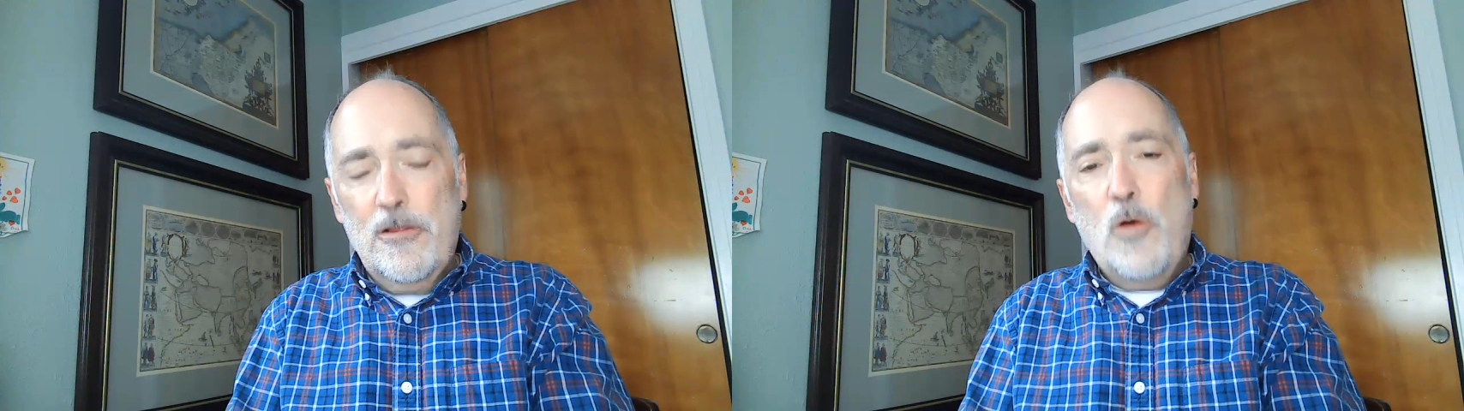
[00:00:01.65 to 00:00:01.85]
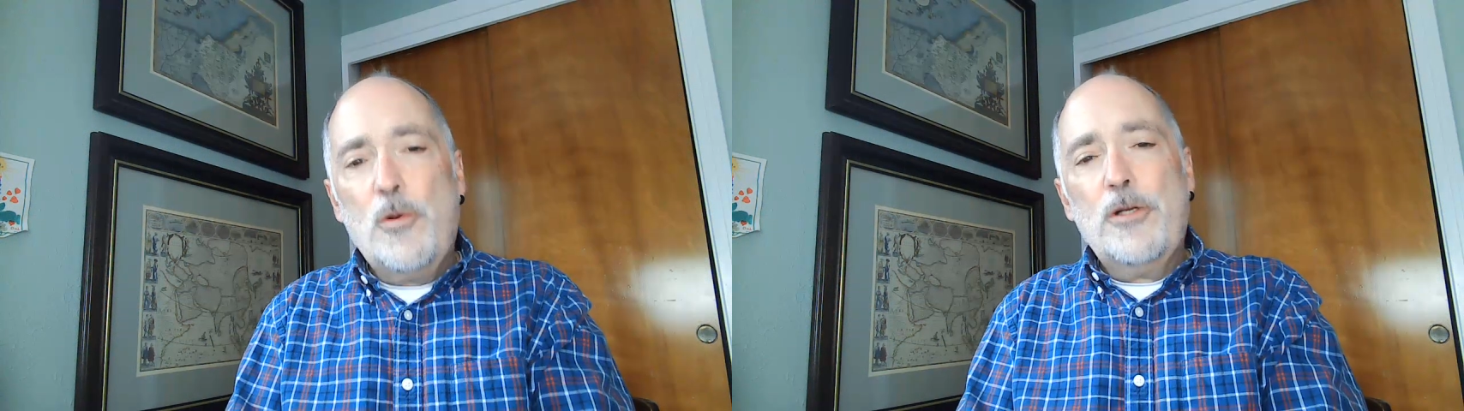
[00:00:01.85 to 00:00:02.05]

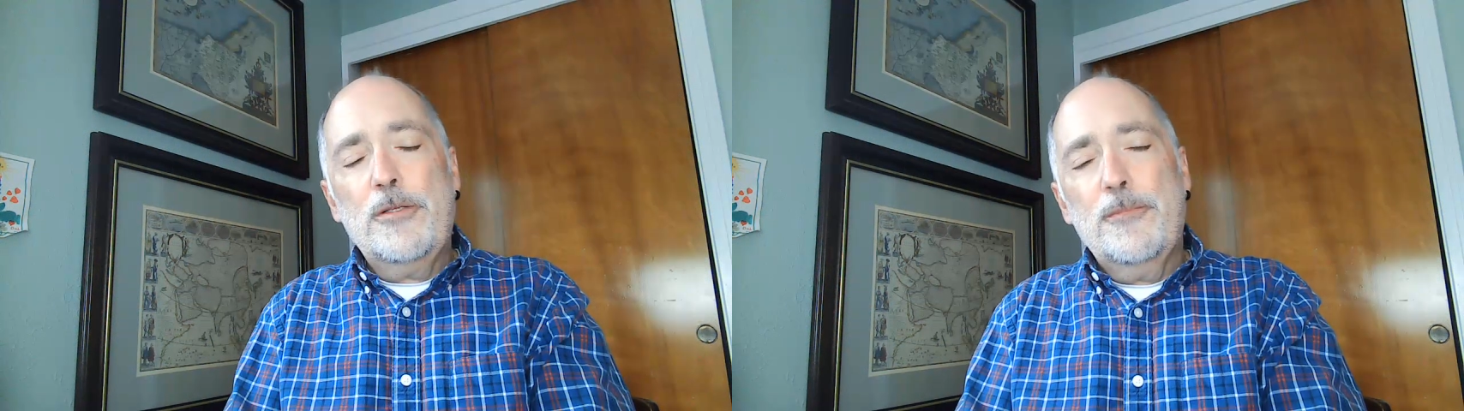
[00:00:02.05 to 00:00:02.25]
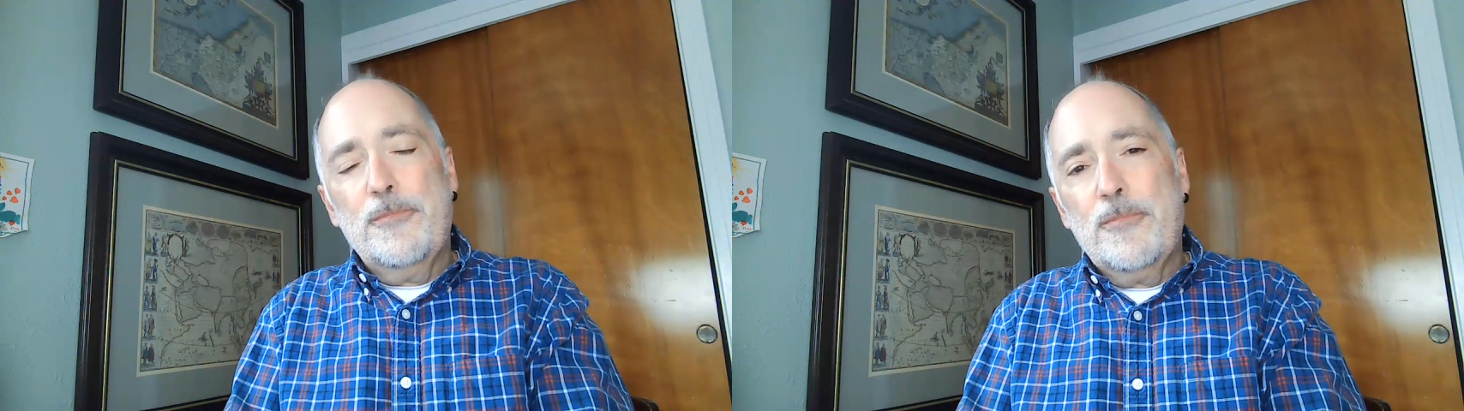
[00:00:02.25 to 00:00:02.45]
Hello,
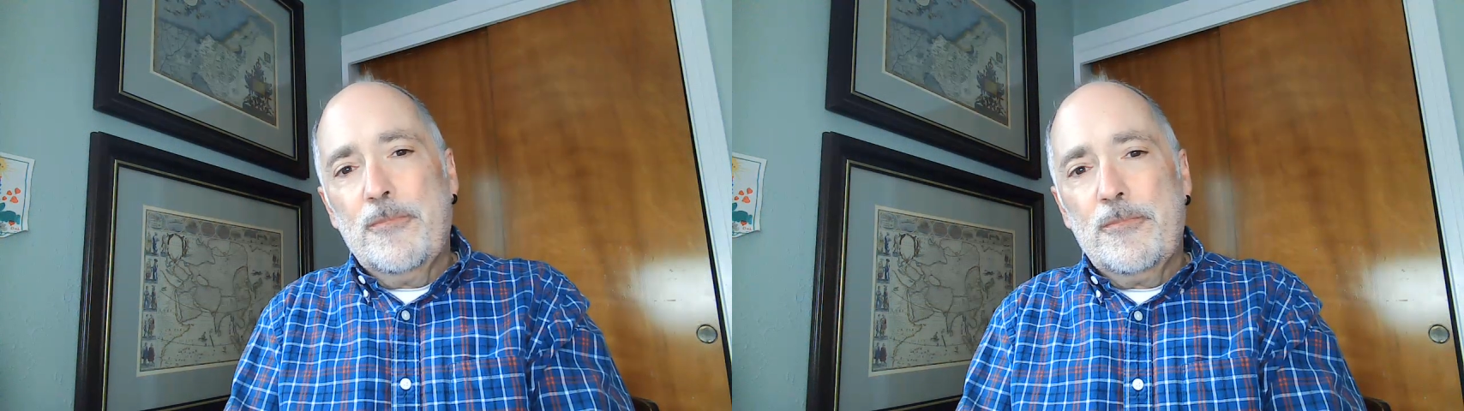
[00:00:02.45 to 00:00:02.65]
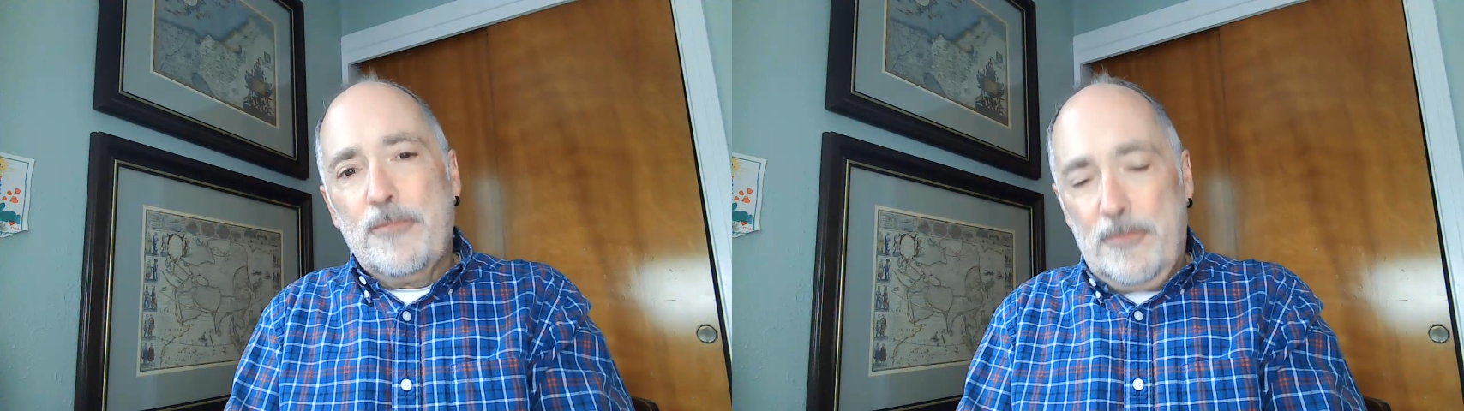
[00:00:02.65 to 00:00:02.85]
world.
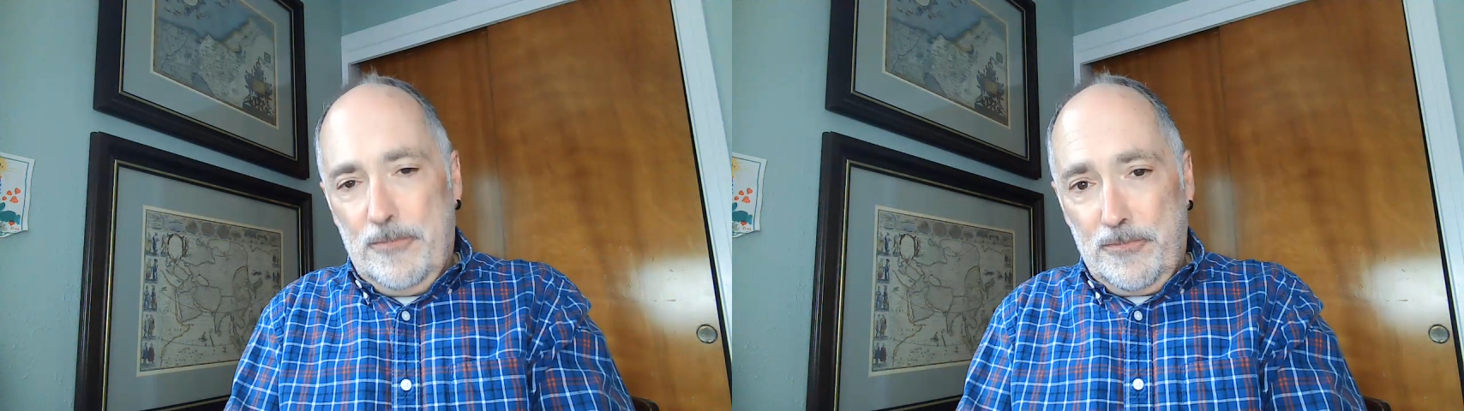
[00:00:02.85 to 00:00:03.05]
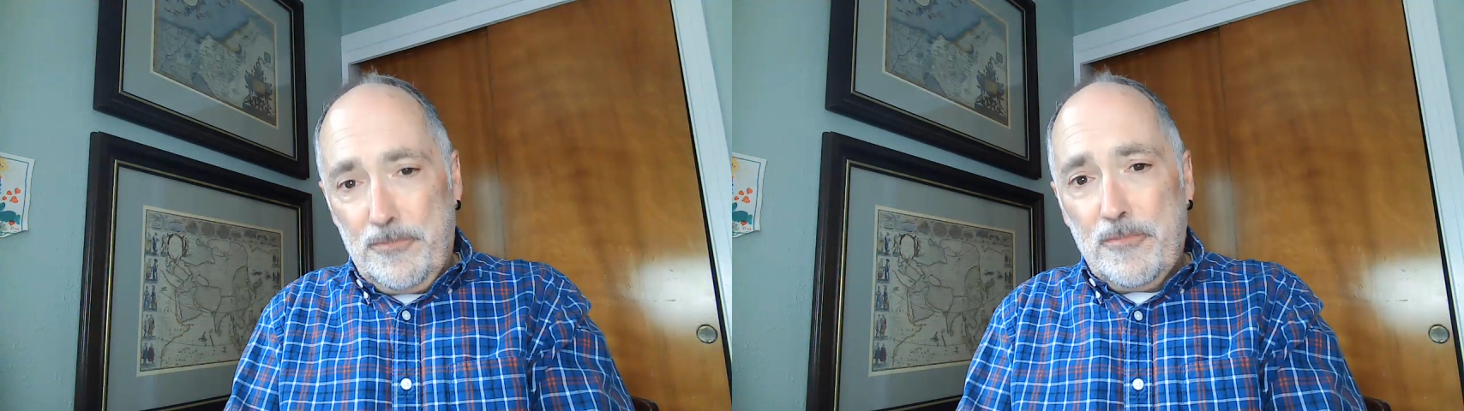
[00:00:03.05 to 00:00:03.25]

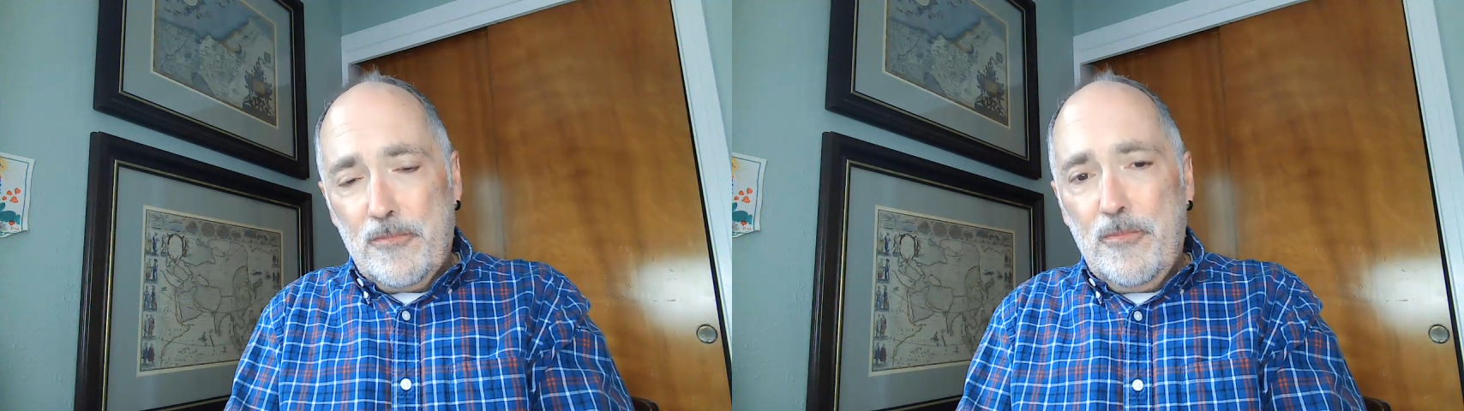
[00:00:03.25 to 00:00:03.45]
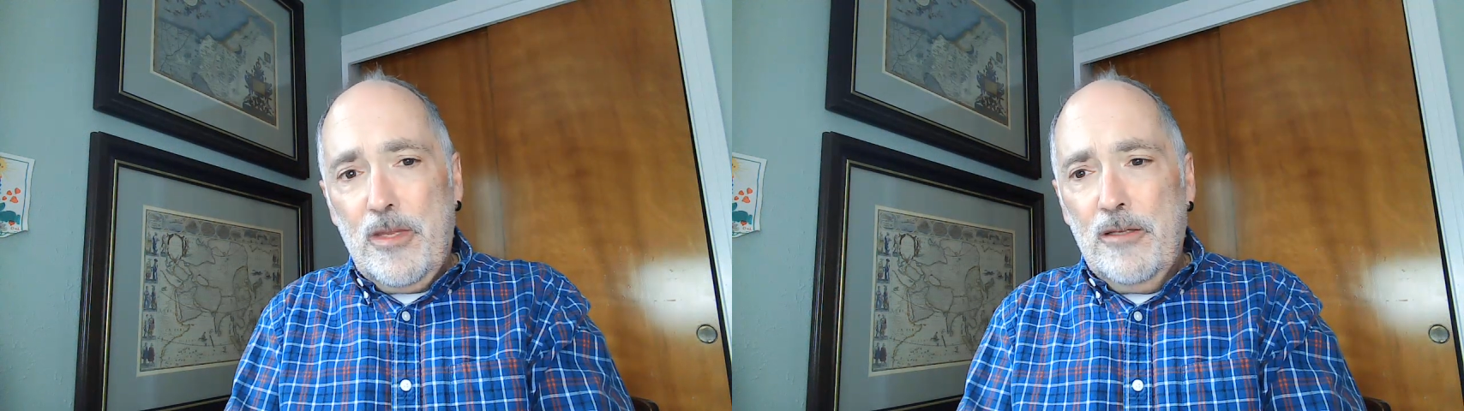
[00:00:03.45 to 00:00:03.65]

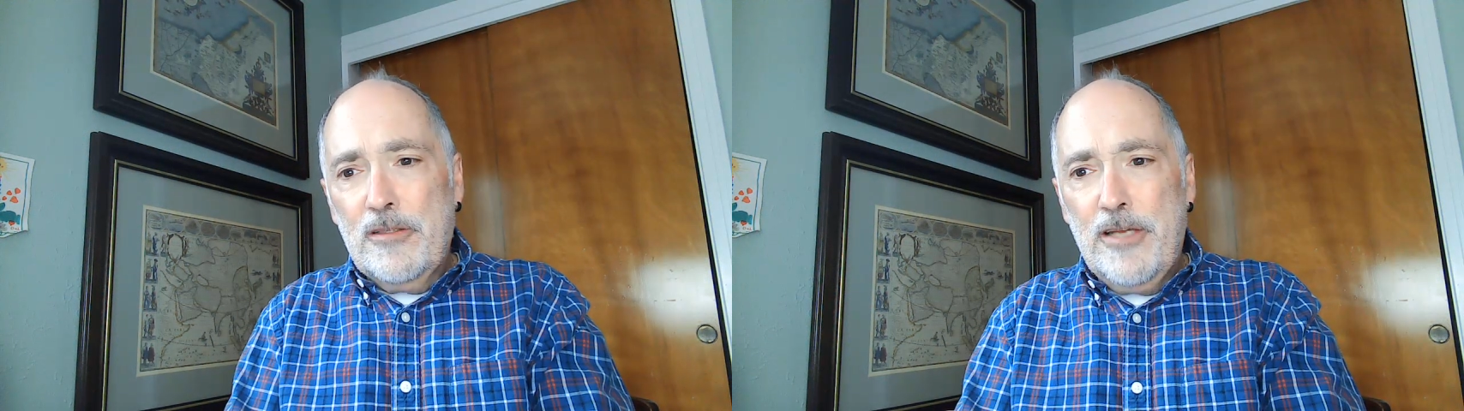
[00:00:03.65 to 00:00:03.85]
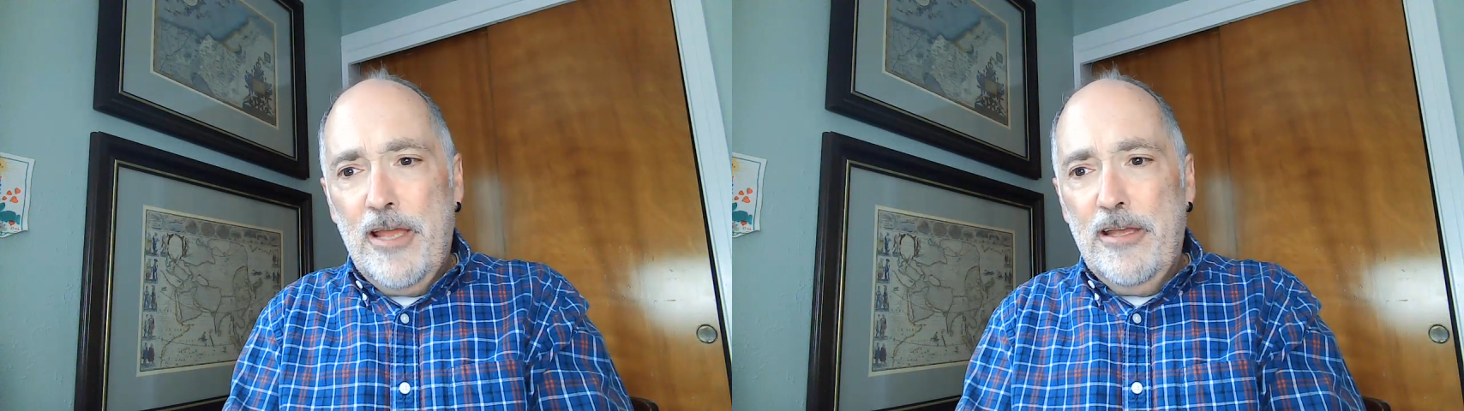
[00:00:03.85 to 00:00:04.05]

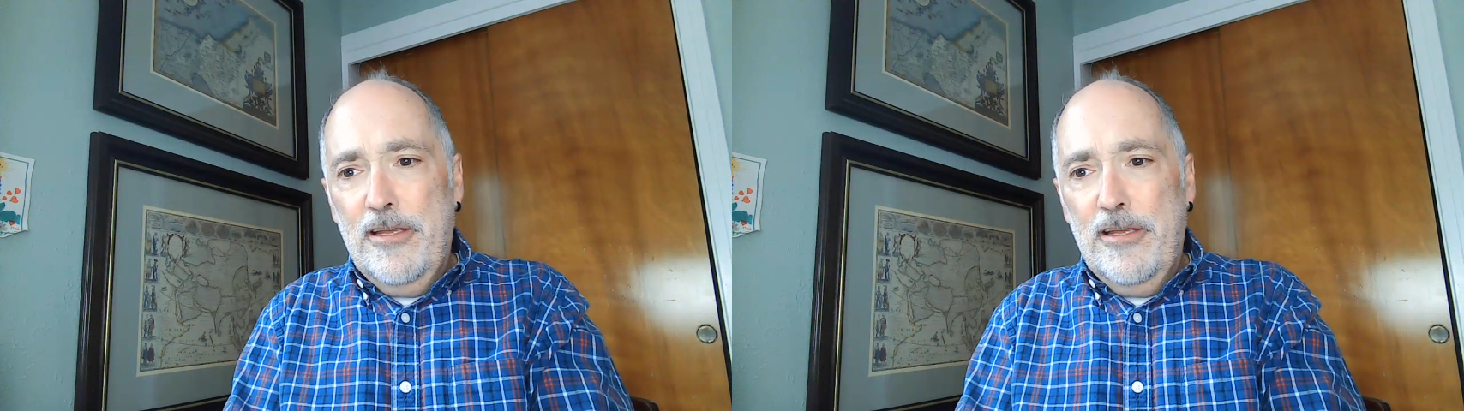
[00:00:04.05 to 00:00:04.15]
Today